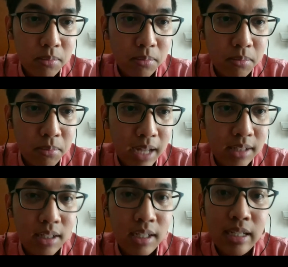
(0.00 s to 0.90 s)

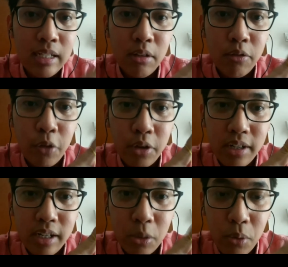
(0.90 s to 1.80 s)
but for
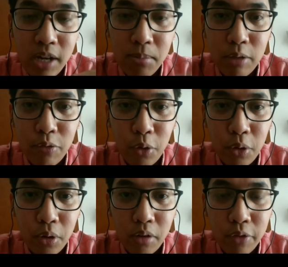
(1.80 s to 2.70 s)
the requirement
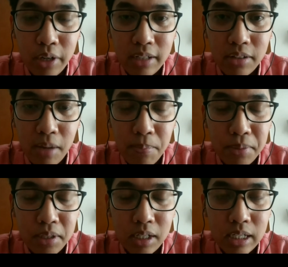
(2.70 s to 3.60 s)
for for
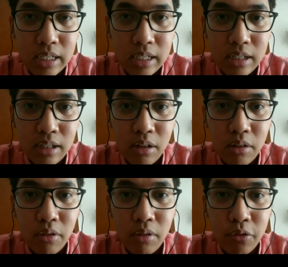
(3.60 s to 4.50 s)
example uh,
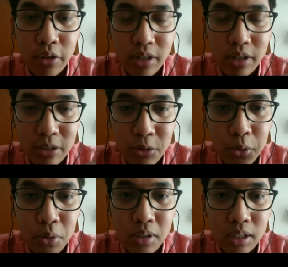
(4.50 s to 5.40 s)
for the
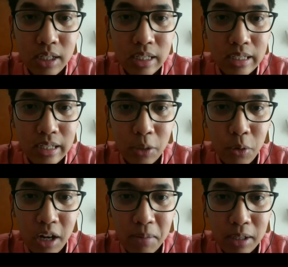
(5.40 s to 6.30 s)
school uh,
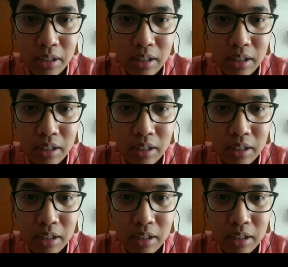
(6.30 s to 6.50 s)
requirement mm.